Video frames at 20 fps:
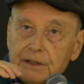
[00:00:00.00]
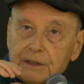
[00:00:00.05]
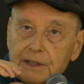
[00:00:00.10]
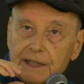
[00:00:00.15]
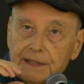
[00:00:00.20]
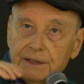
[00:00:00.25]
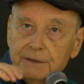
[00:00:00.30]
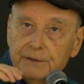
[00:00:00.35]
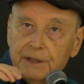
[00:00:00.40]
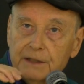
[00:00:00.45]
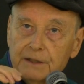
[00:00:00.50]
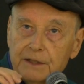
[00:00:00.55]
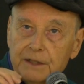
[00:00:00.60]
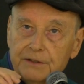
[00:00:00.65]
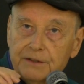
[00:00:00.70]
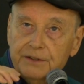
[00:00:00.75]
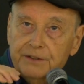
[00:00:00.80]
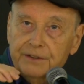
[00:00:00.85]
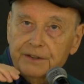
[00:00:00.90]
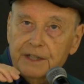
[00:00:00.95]
collective
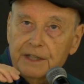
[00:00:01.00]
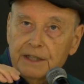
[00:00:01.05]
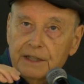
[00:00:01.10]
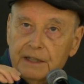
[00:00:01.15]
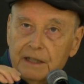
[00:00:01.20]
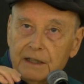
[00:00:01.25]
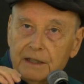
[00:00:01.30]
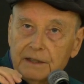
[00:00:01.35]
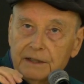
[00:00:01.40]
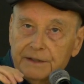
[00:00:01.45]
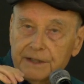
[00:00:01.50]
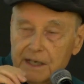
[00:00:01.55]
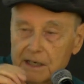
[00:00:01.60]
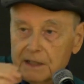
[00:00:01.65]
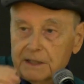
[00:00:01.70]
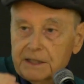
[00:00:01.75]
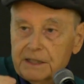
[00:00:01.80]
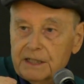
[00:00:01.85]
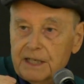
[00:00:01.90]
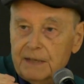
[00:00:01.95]
unconscious, the
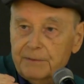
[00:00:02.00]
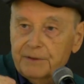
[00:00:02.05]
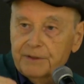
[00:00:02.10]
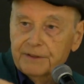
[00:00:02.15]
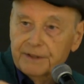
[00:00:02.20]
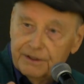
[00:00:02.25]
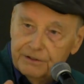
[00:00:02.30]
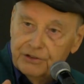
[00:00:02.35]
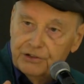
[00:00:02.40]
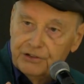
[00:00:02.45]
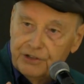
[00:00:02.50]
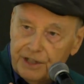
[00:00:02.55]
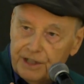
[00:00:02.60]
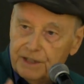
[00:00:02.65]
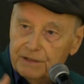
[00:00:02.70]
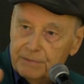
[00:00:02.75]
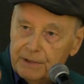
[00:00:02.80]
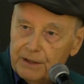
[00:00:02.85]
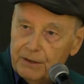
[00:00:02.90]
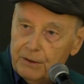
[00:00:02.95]
archetypes that's
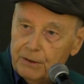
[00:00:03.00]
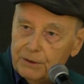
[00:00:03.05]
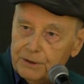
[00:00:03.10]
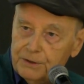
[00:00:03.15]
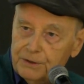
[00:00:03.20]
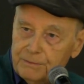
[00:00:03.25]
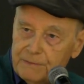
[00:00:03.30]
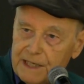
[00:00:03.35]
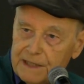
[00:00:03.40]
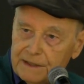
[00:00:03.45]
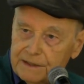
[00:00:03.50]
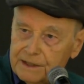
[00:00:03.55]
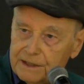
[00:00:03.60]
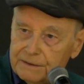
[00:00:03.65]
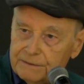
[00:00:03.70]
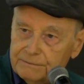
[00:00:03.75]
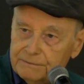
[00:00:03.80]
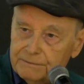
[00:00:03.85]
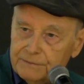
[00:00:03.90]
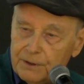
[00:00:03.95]
shared by all
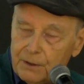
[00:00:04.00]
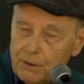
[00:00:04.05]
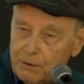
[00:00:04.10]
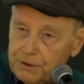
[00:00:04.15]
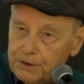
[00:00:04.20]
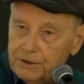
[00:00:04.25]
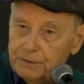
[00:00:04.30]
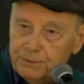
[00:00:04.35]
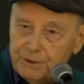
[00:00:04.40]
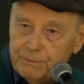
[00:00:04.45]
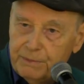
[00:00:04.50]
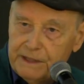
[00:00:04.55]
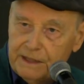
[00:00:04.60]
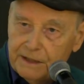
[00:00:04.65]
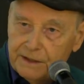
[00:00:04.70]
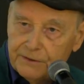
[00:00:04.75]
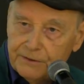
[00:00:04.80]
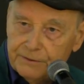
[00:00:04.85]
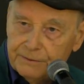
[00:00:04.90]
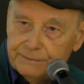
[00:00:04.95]
humanity, all human
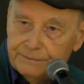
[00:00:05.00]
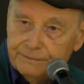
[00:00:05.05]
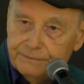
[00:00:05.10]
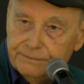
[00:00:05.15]
beings.